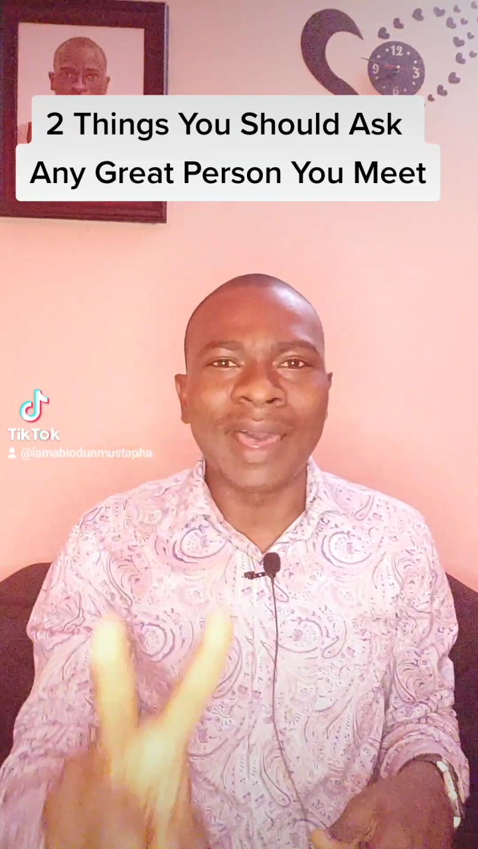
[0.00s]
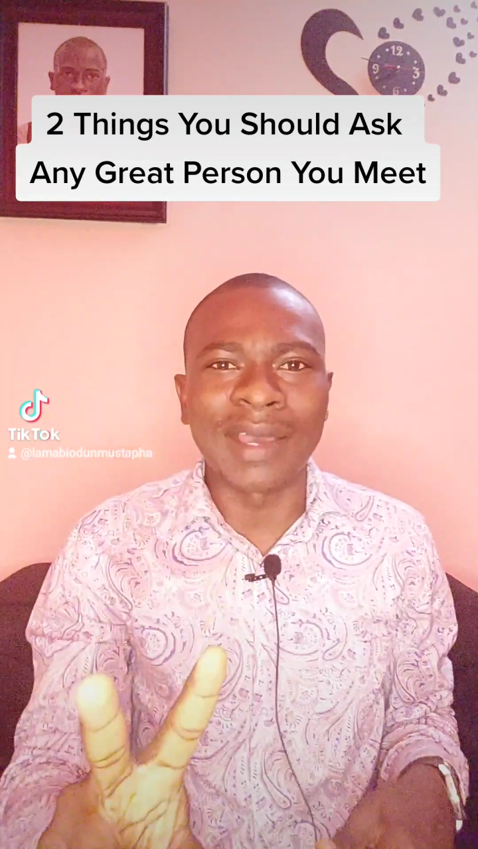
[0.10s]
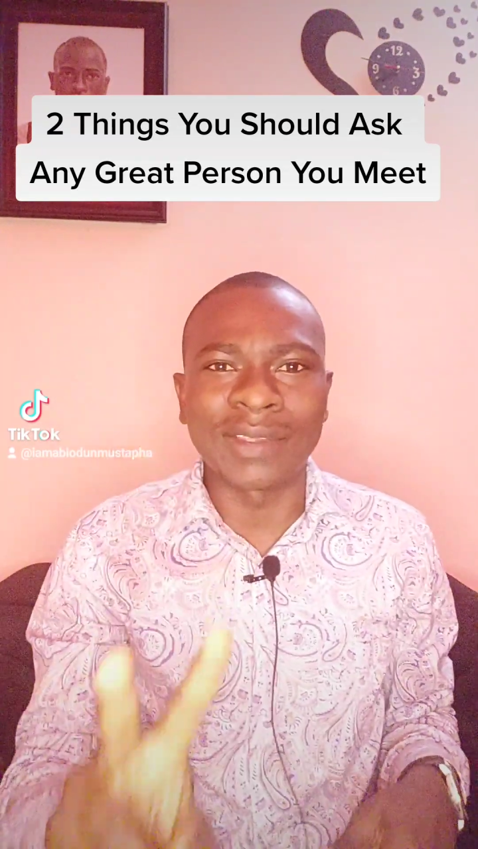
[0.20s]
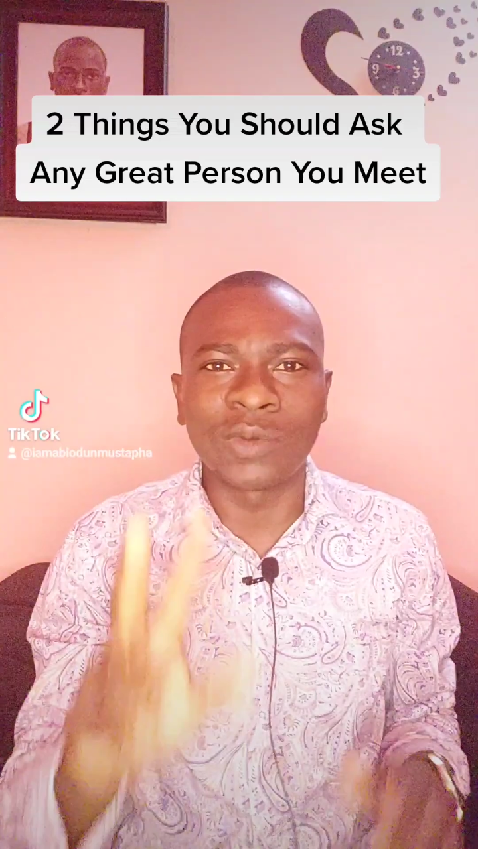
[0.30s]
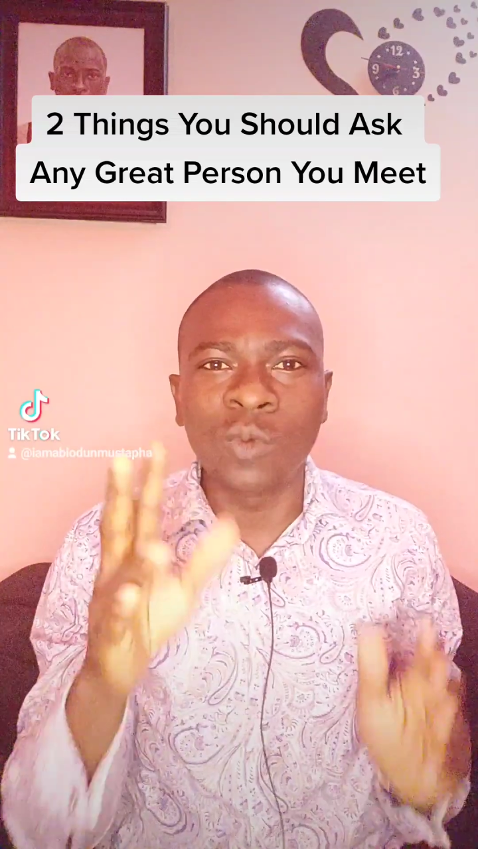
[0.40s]

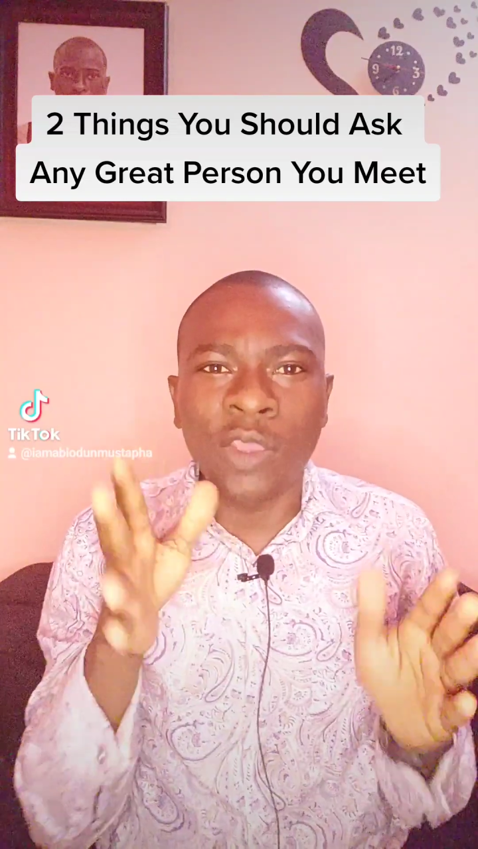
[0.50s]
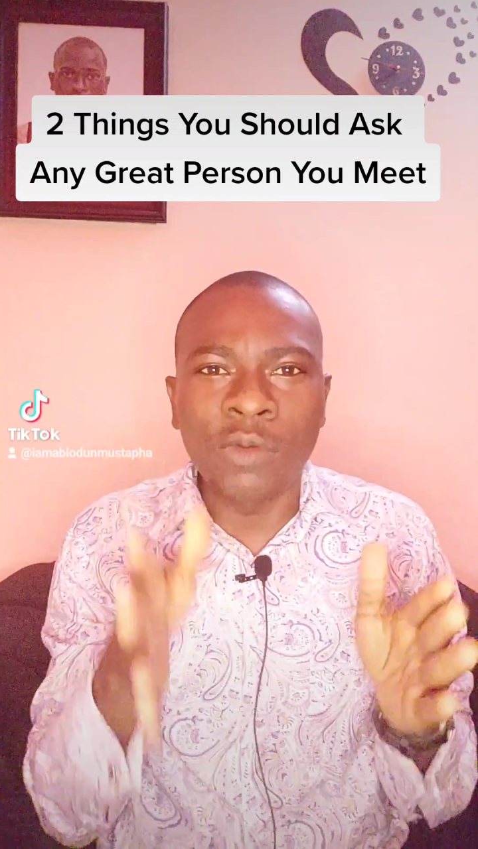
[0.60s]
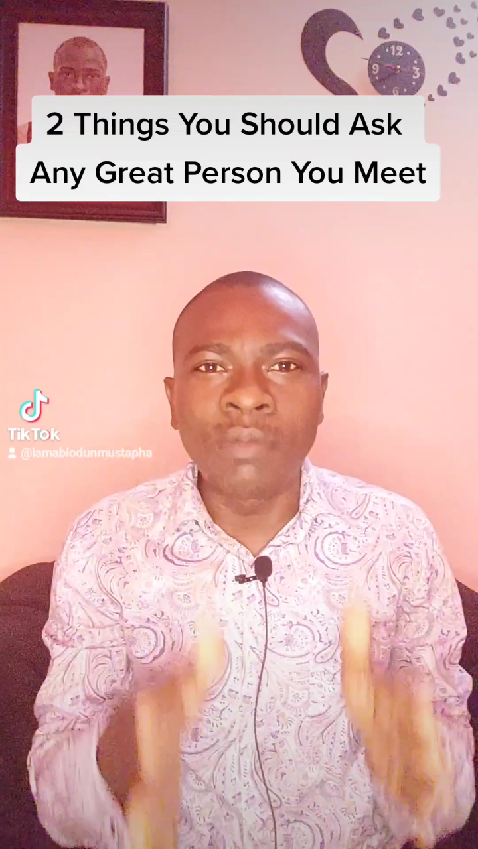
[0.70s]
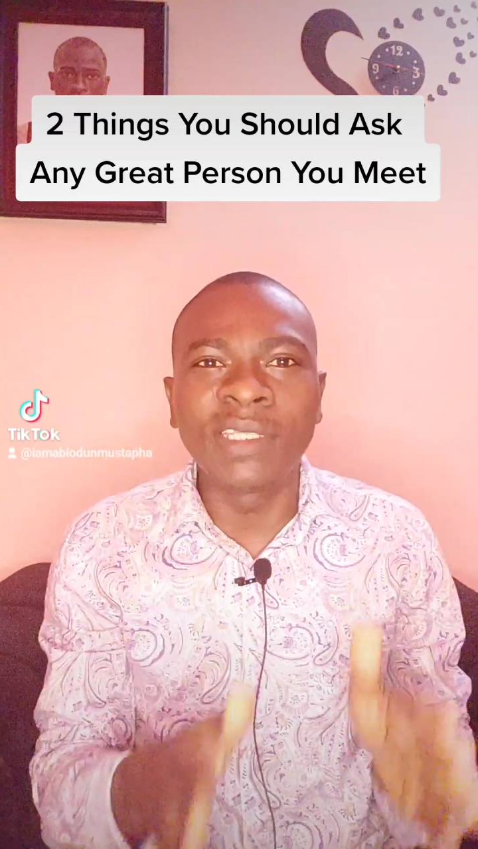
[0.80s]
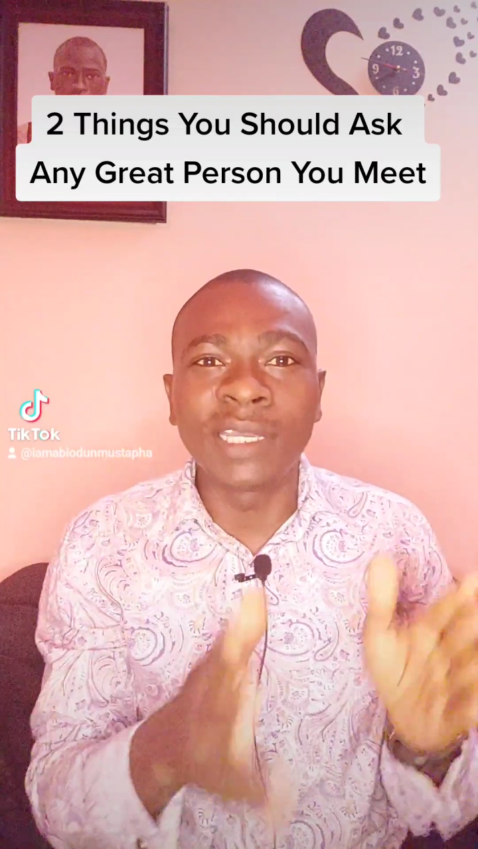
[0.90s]
ask when
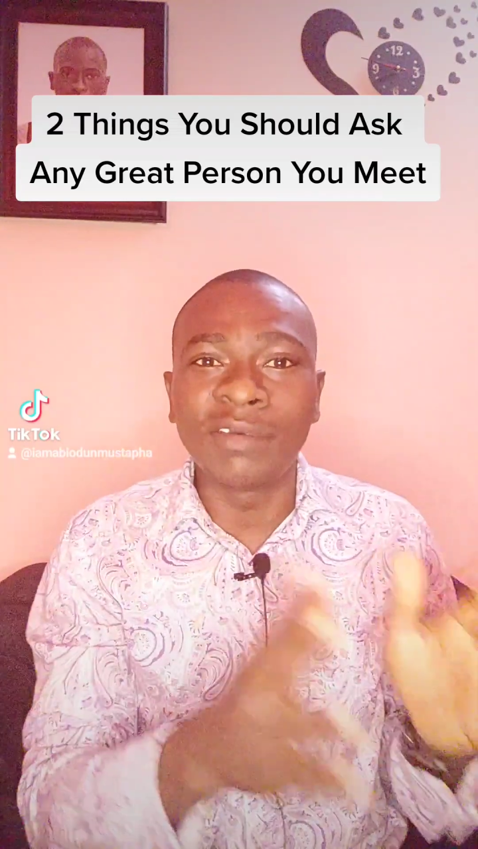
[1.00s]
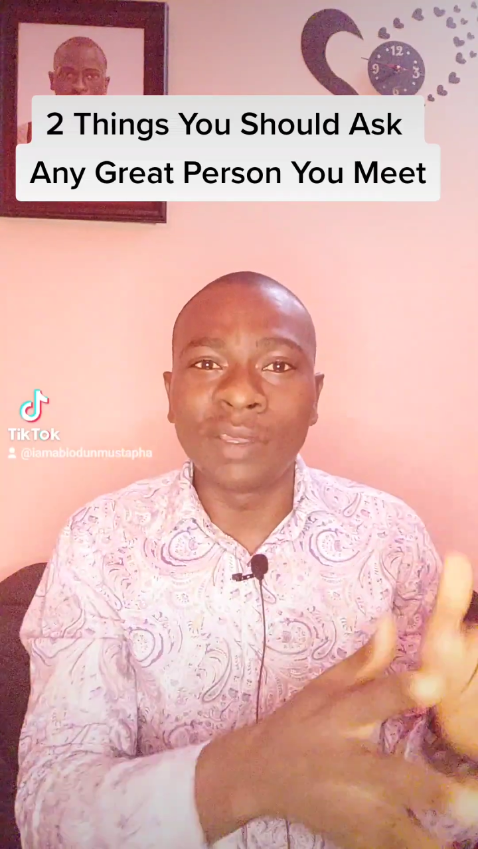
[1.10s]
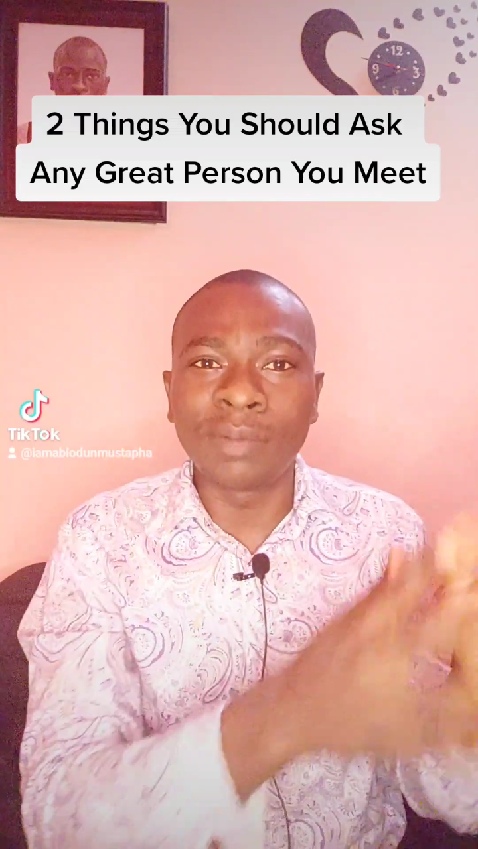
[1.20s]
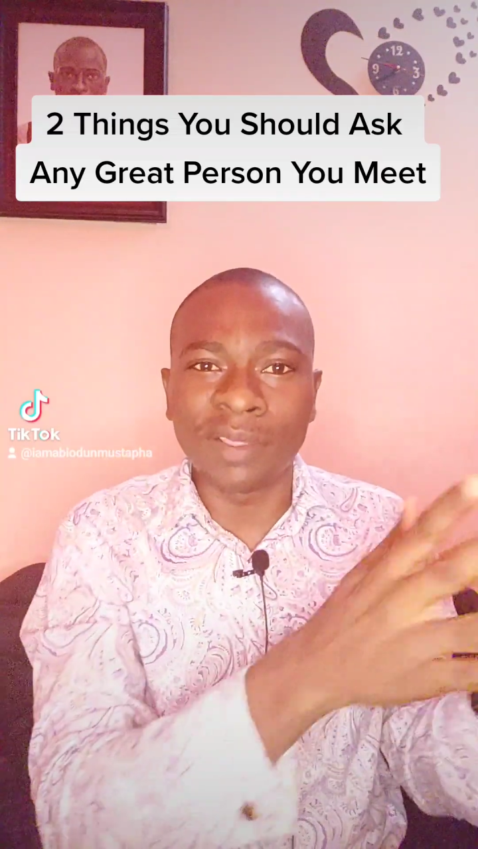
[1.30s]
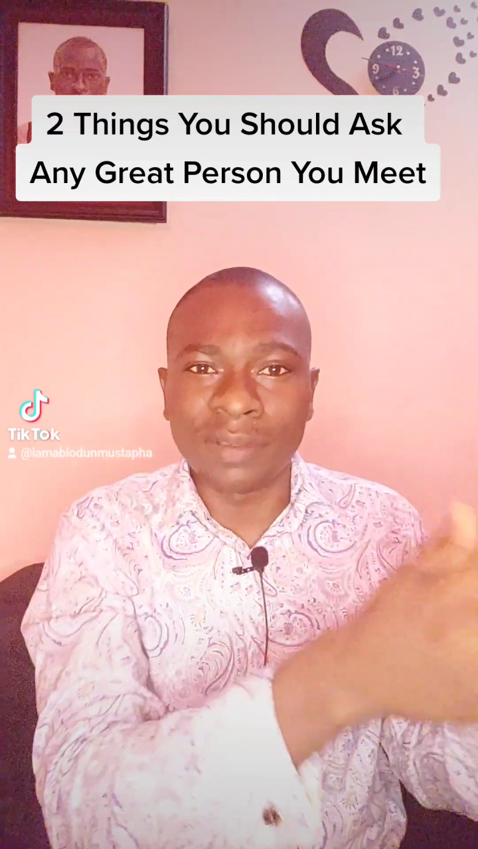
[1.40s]
you meet a
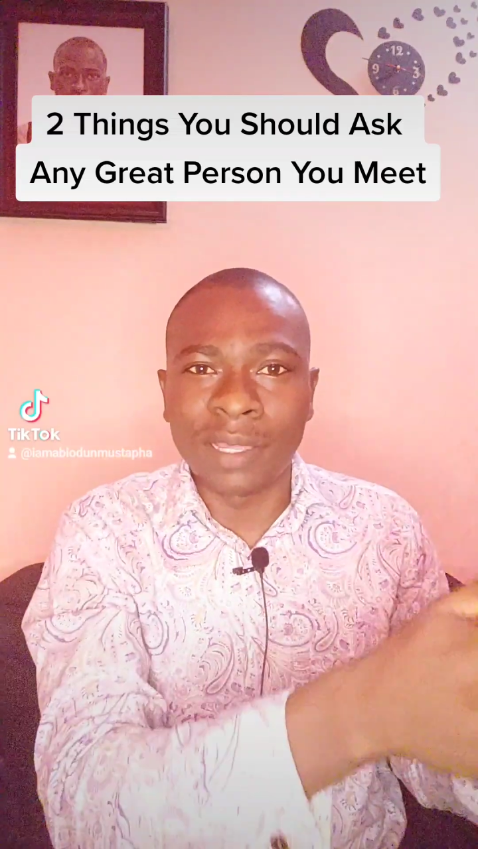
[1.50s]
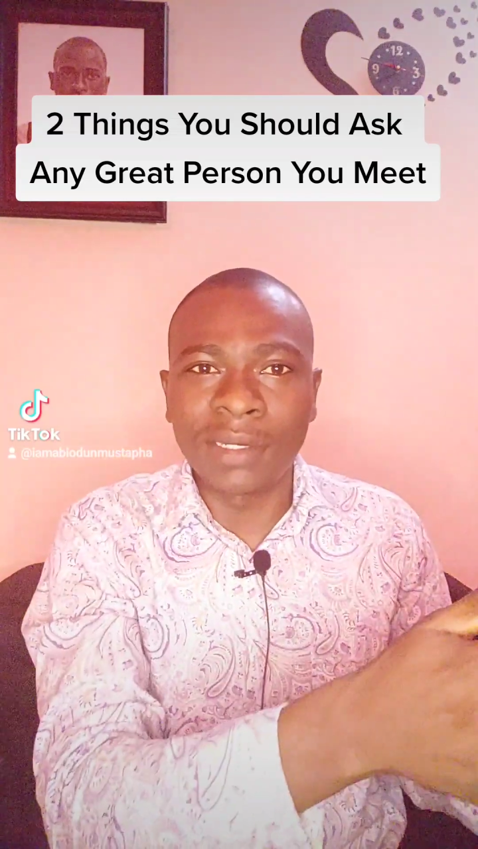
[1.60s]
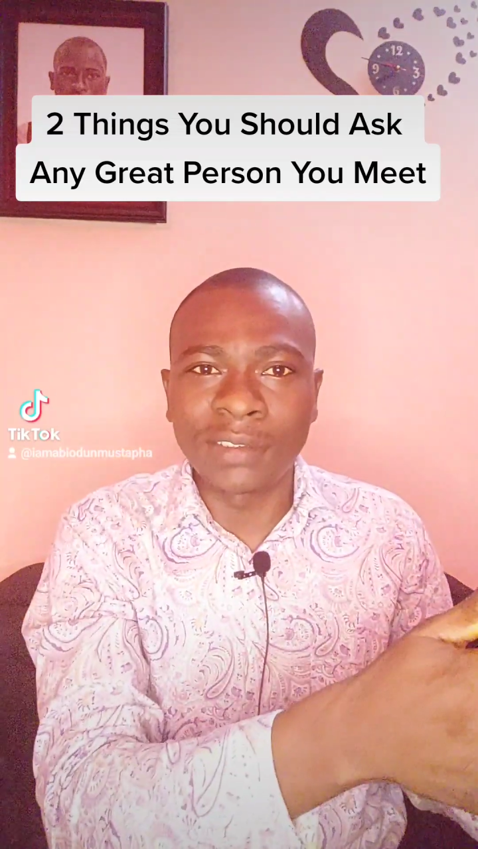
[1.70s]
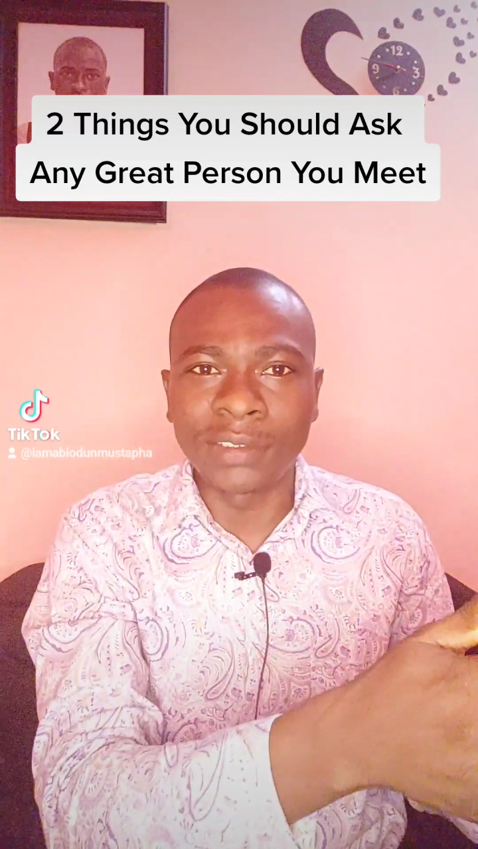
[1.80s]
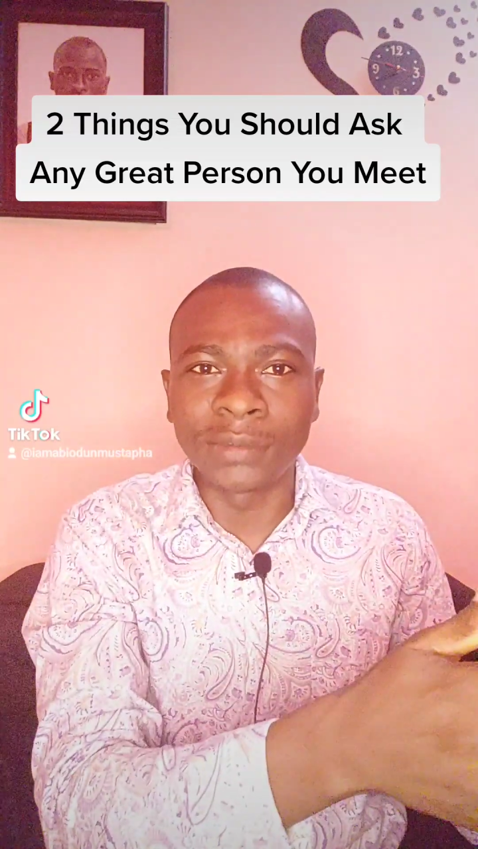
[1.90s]
great
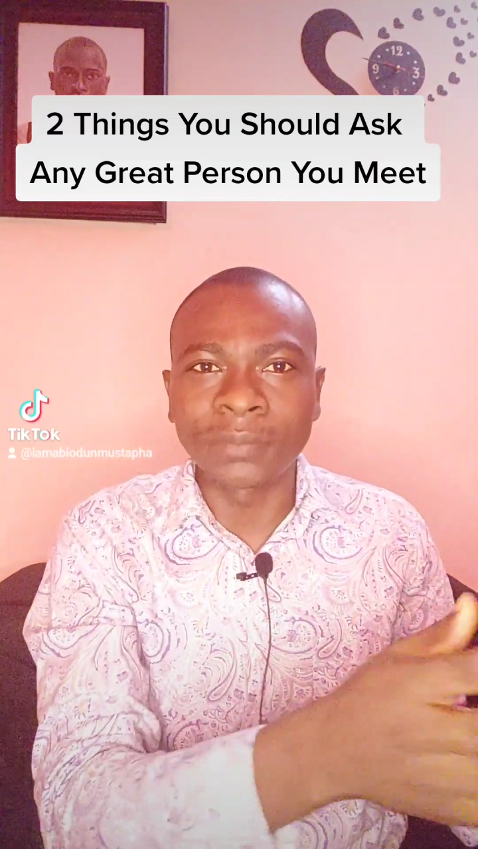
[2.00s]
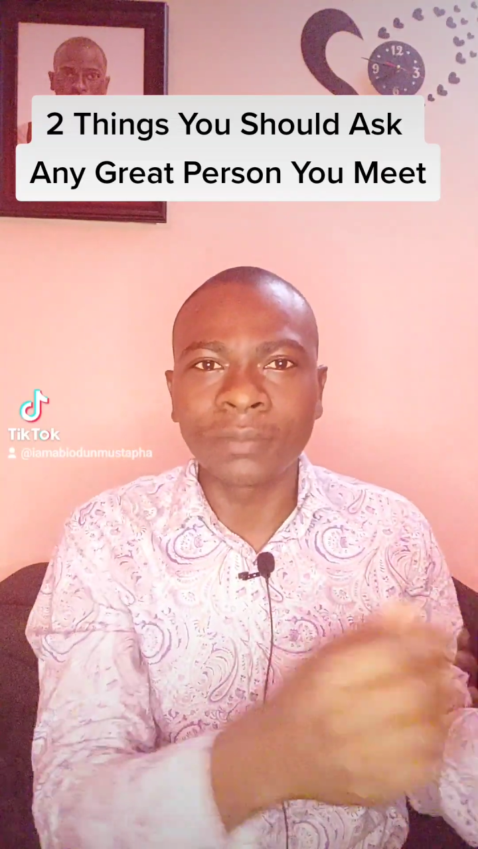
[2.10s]
personality?